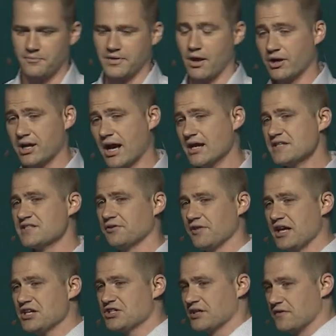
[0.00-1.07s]
Now, in
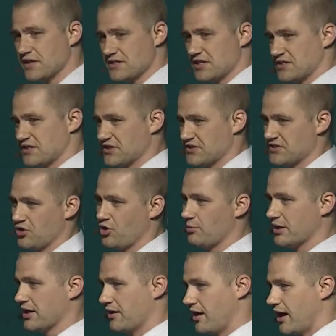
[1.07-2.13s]
isolation, this is
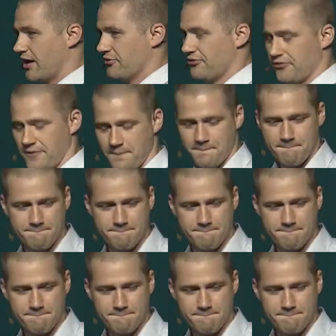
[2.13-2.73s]
disturbing enough.